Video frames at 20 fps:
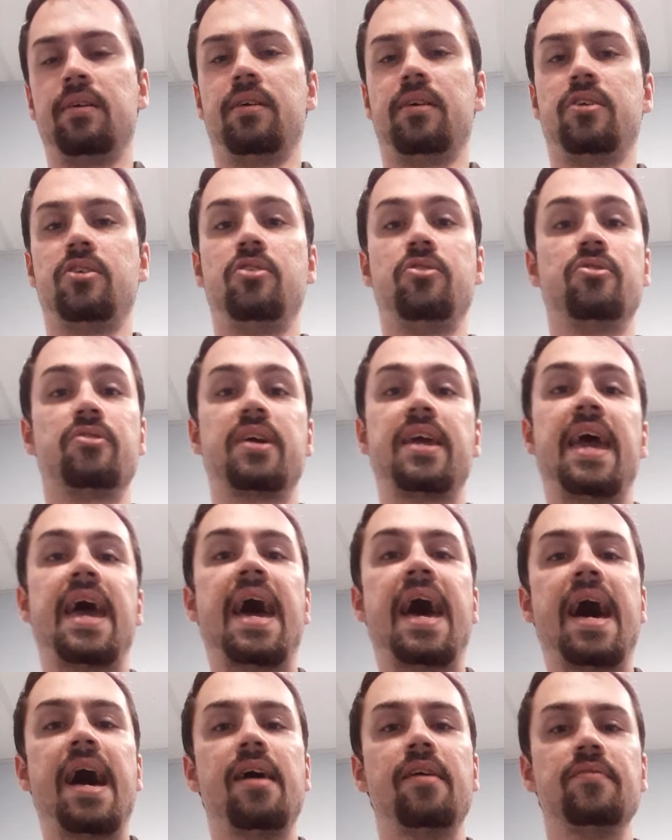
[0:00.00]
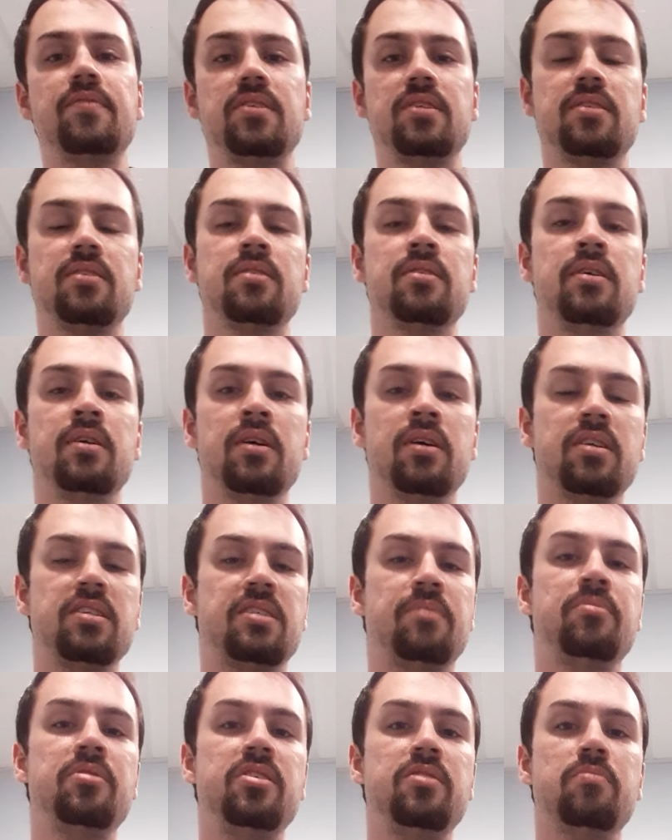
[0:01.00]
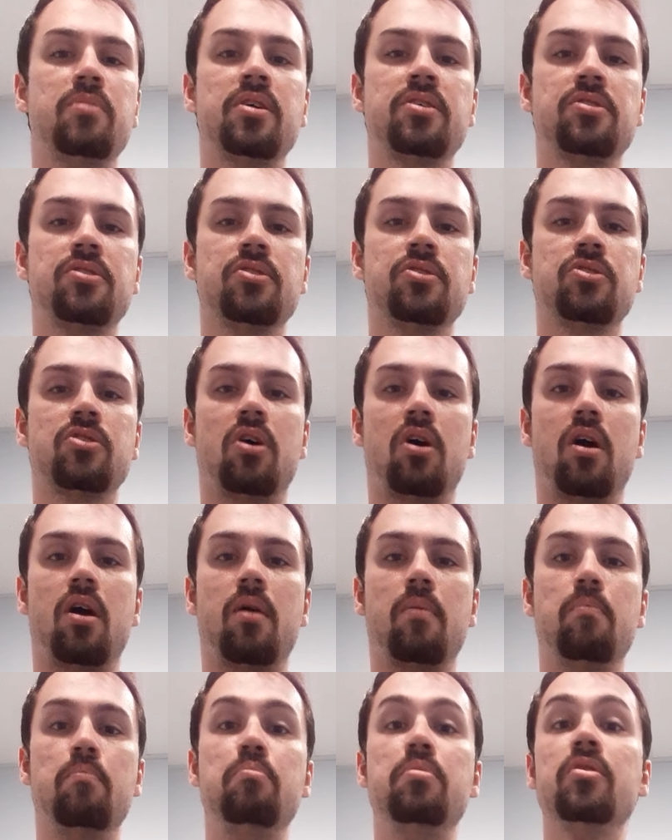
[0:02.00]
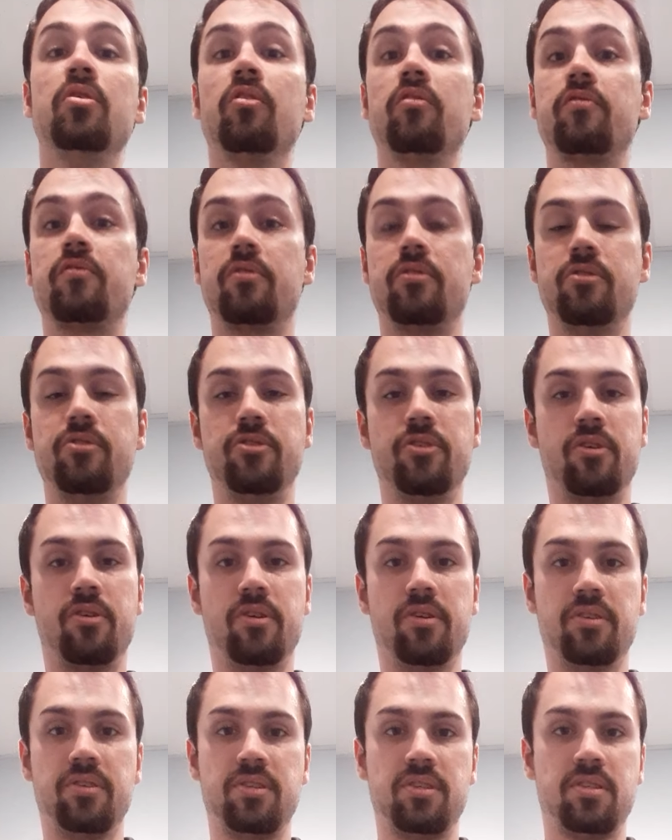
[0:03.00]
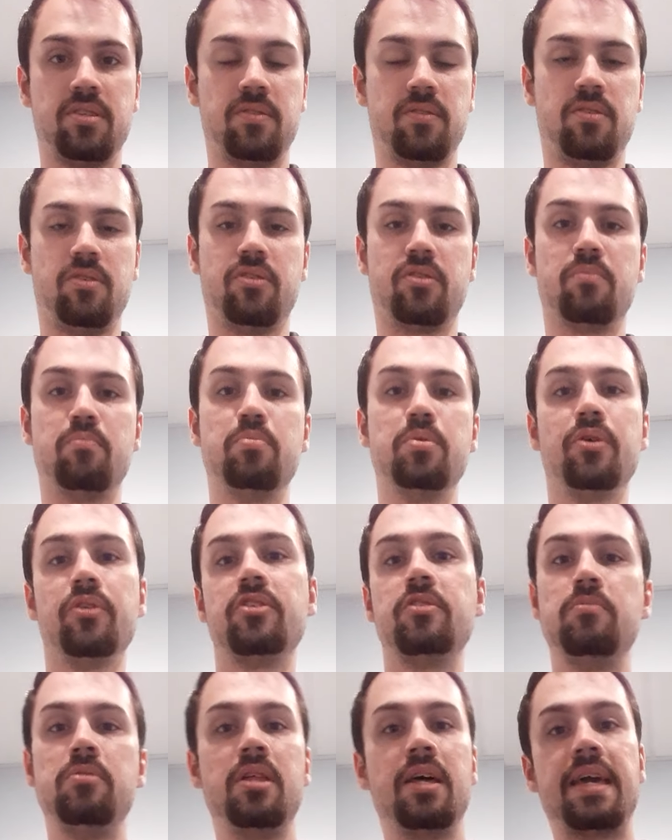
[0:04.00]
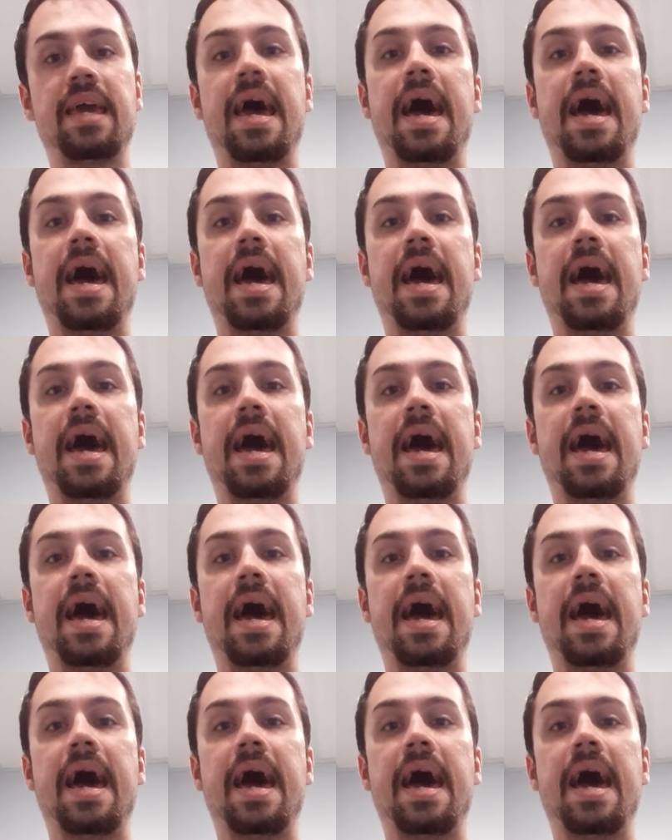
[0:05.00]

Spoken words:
your calves. Some of these muscles are built for endurance. They're built to be like